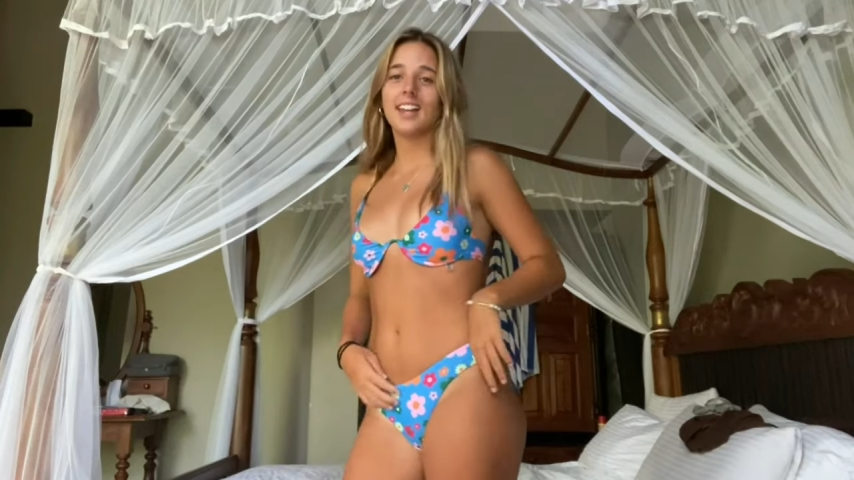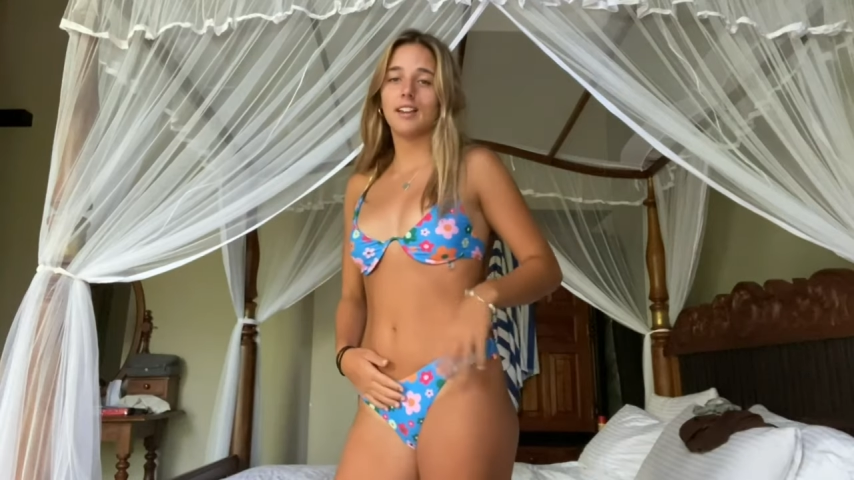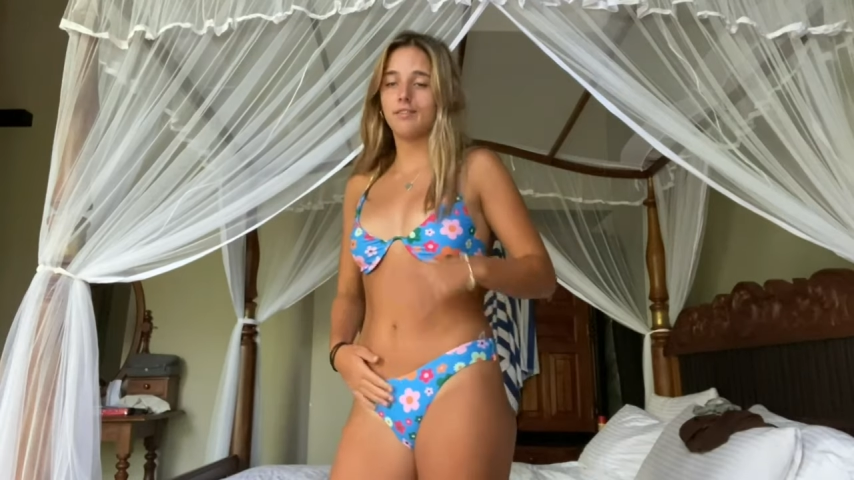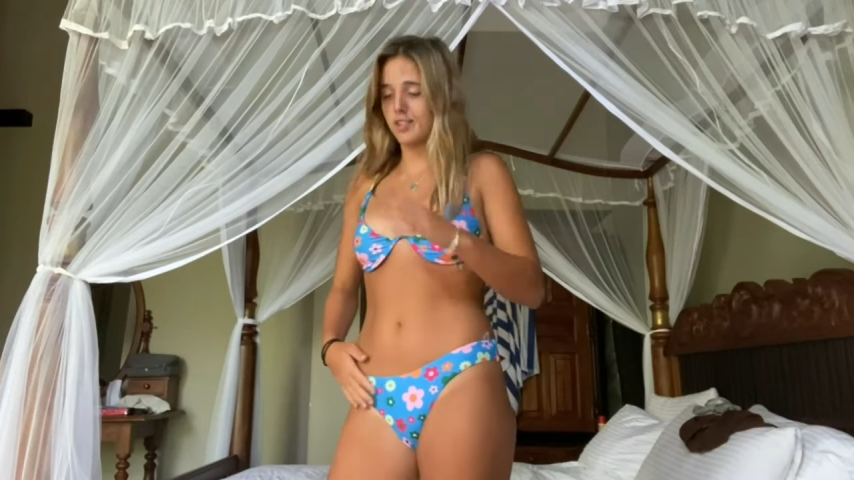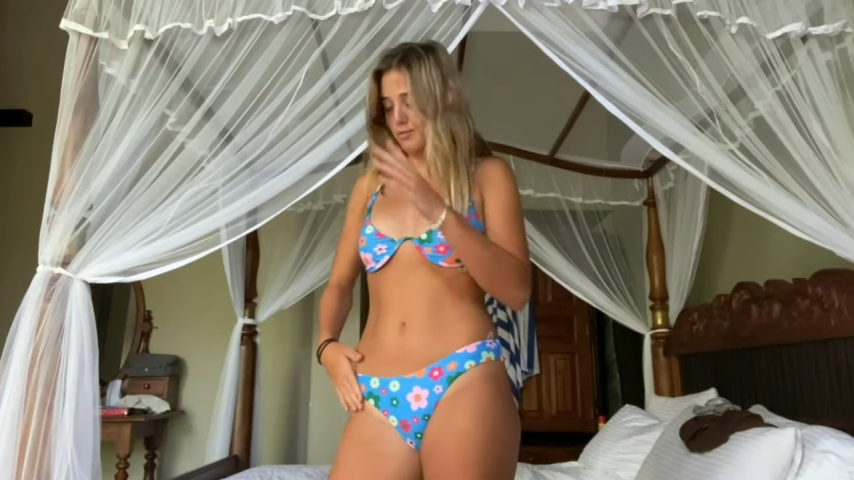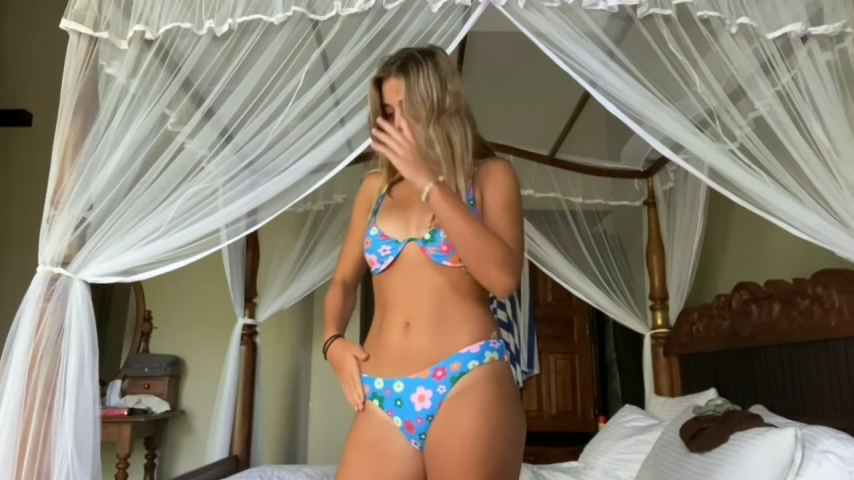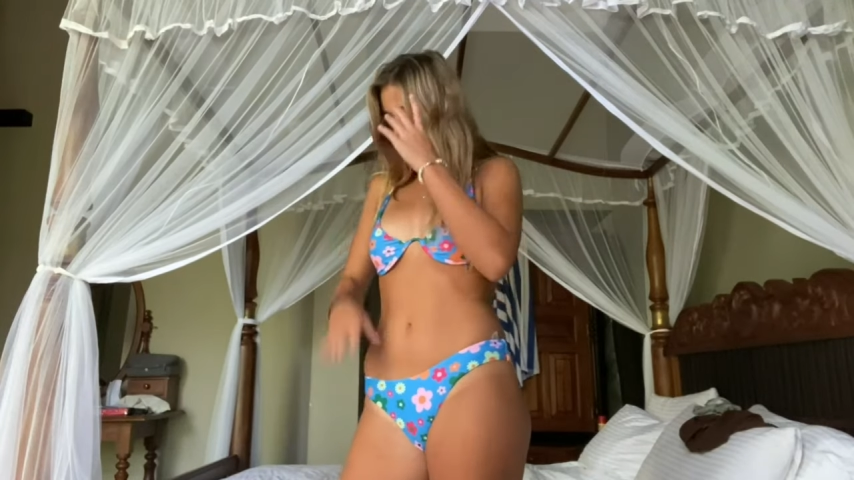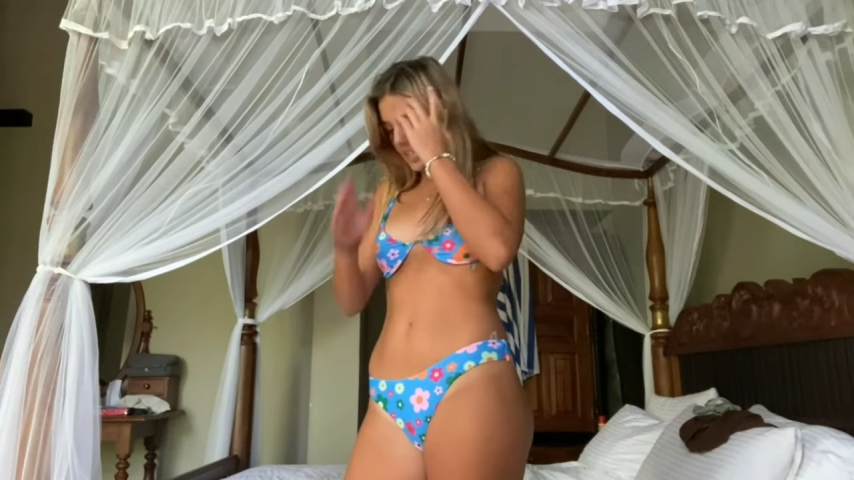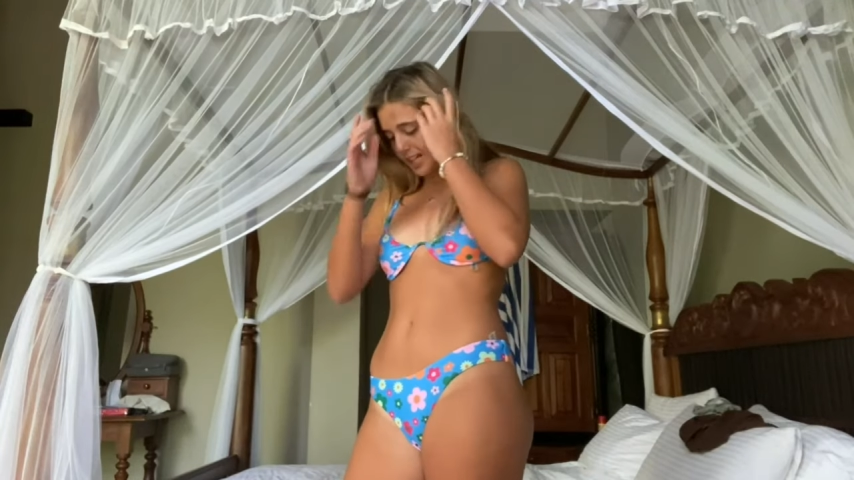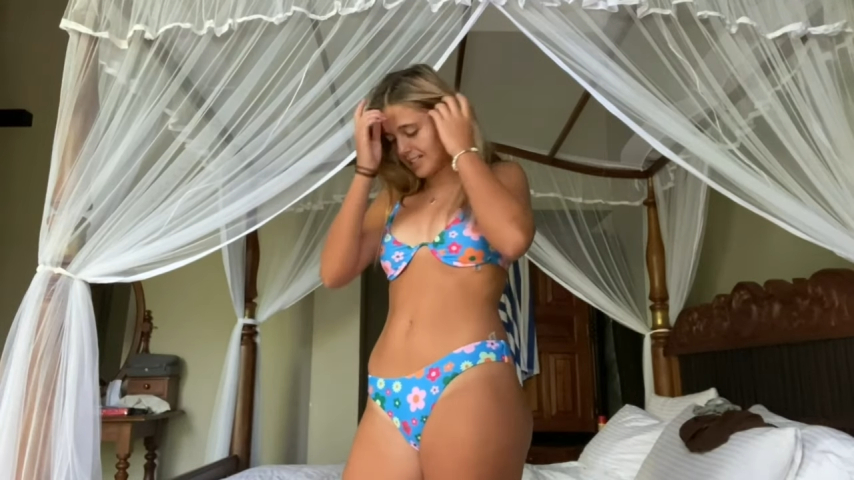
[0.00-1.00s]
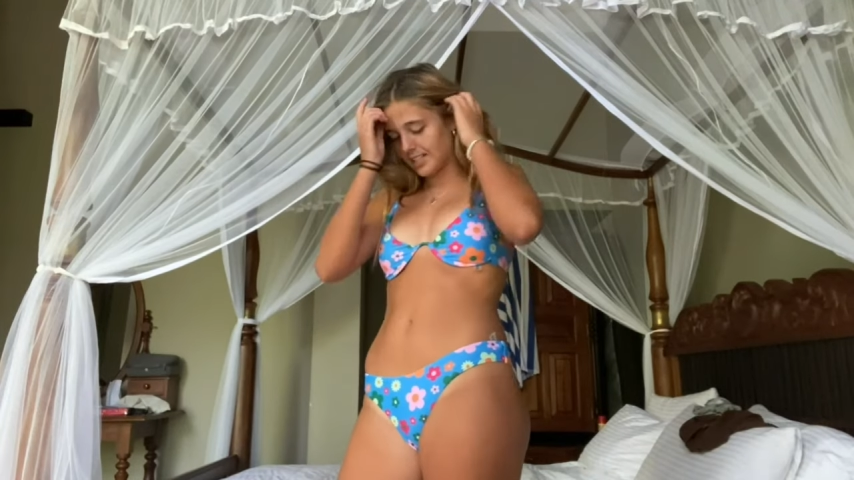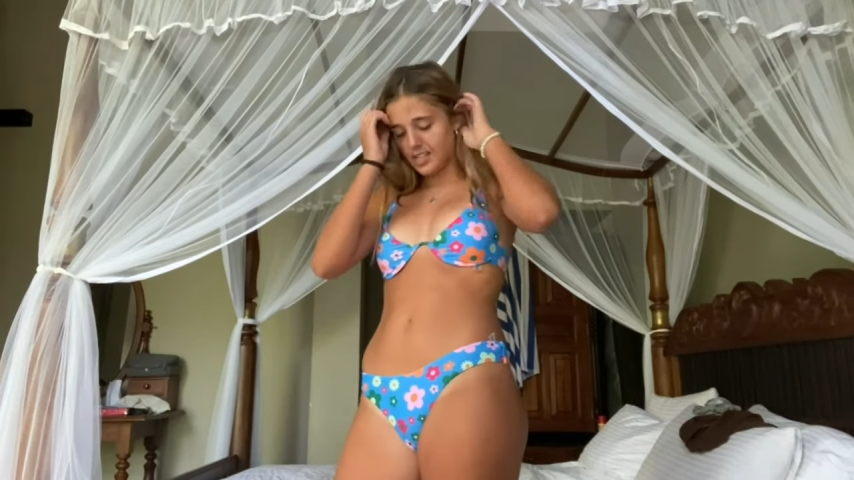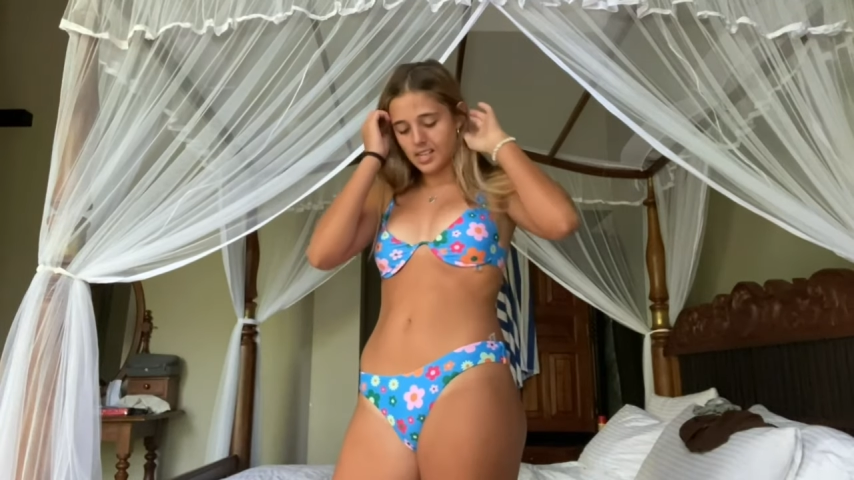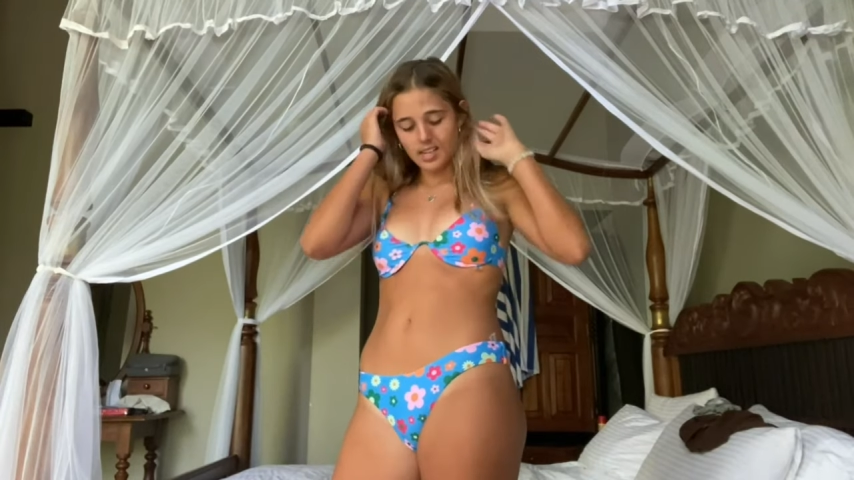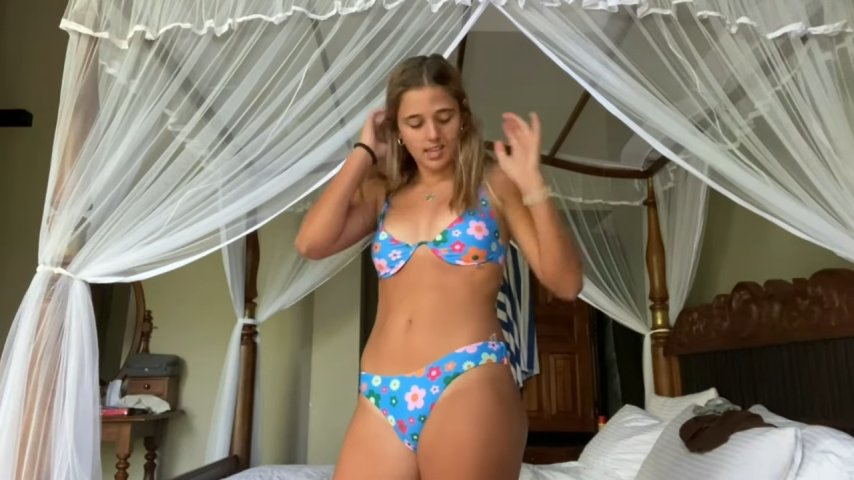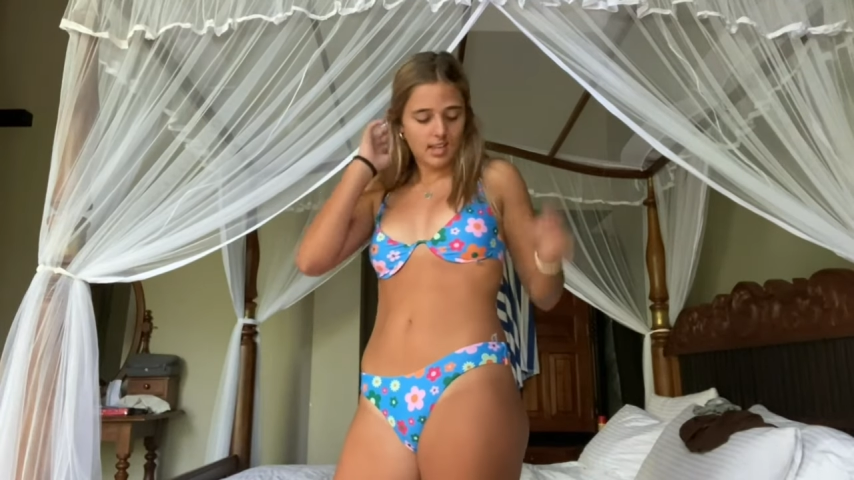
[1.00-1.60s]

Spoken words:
And it fits really nicely.